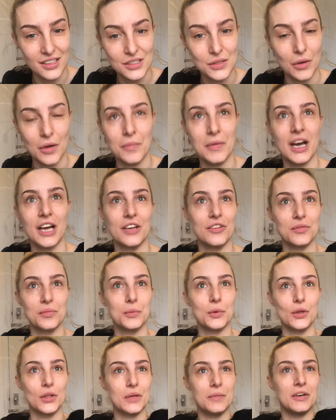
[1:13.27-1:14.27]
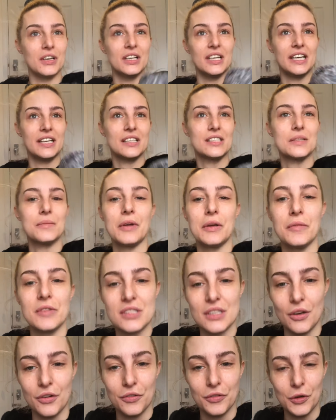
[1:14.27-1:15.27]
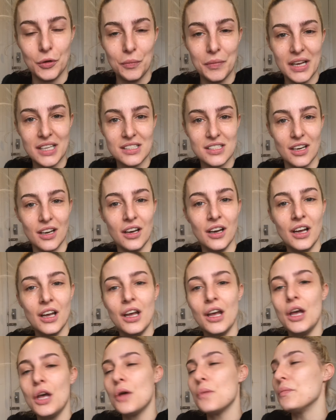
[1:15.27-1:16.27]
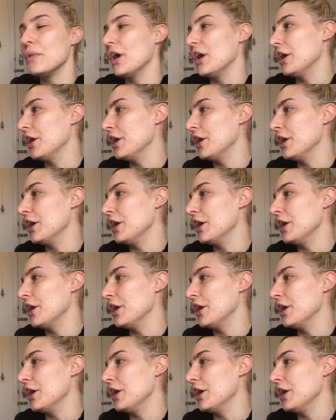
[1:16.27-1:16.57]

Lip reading: so I might even put them on later to make myself feel better. But